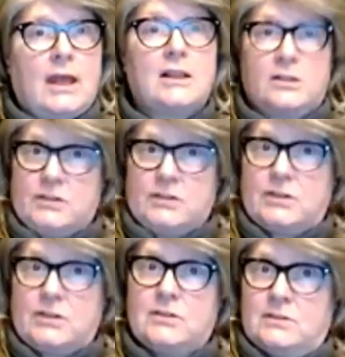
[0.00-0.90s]
and
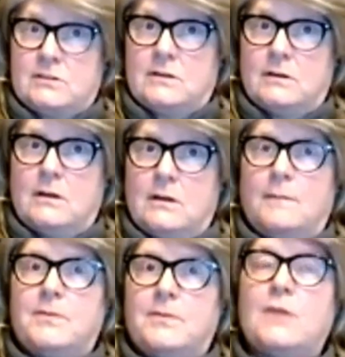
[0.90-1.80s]
learners
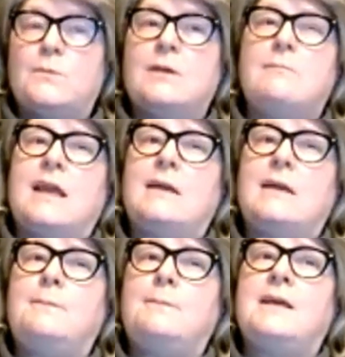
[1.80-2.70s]
than we
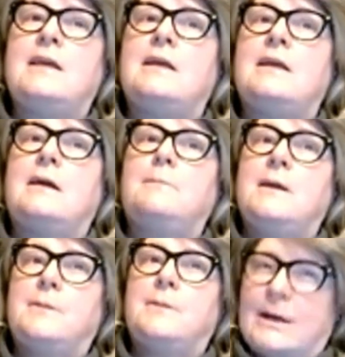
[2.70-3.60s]
may be
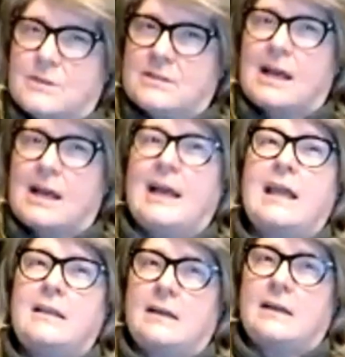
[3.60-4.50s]
people
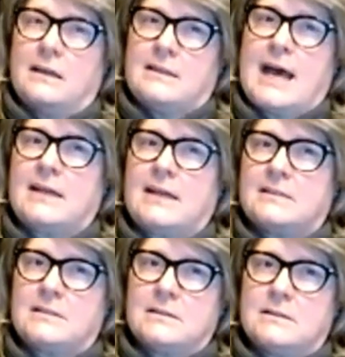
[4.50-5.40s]
outside that